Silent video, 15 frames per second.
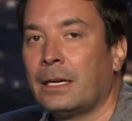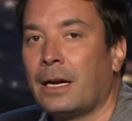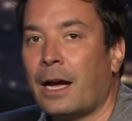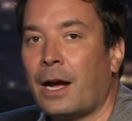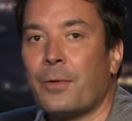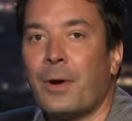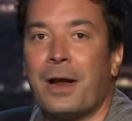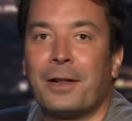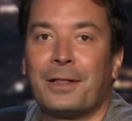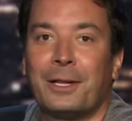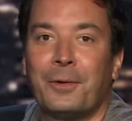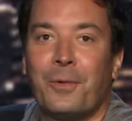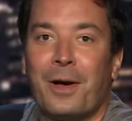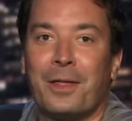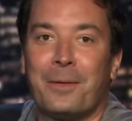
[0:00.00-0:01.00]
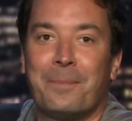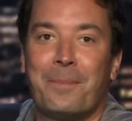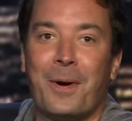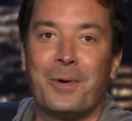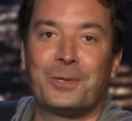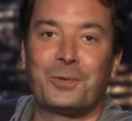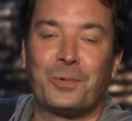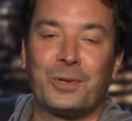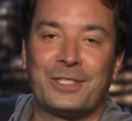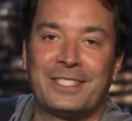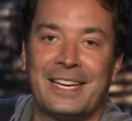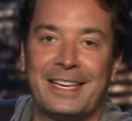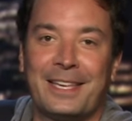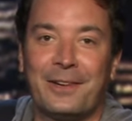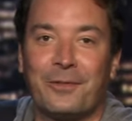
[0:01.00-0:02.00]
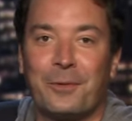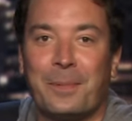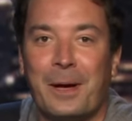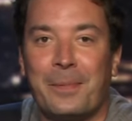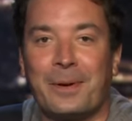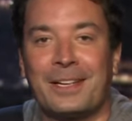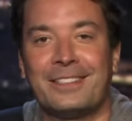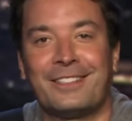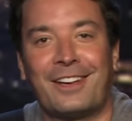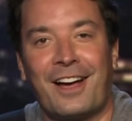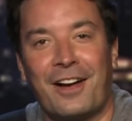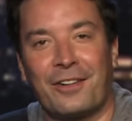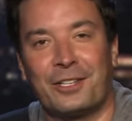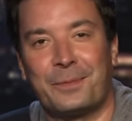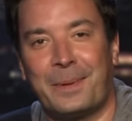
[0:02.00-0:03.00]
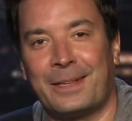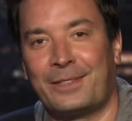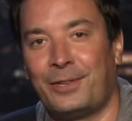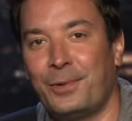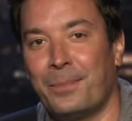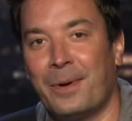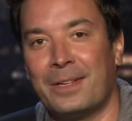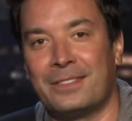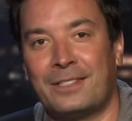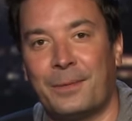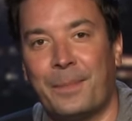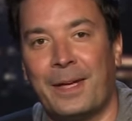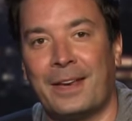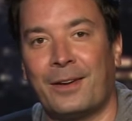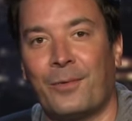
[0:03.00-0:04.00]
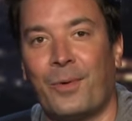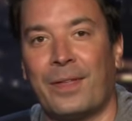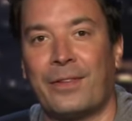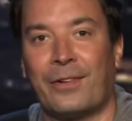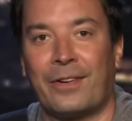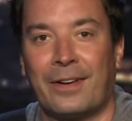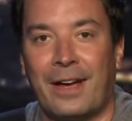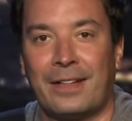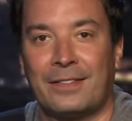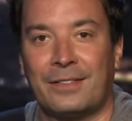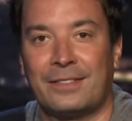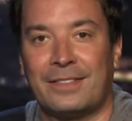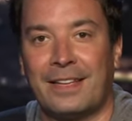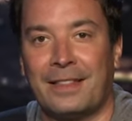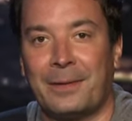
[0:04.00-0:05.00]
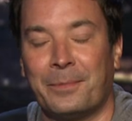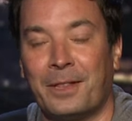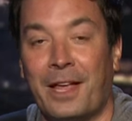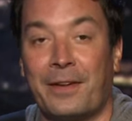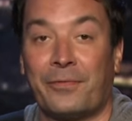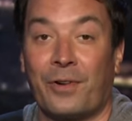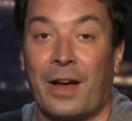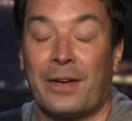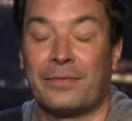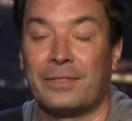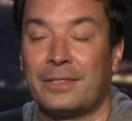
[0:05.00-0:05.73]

Ironically, while the boats were sinking, Republicans in Congress spent two months debating whether or not to send them a life raft.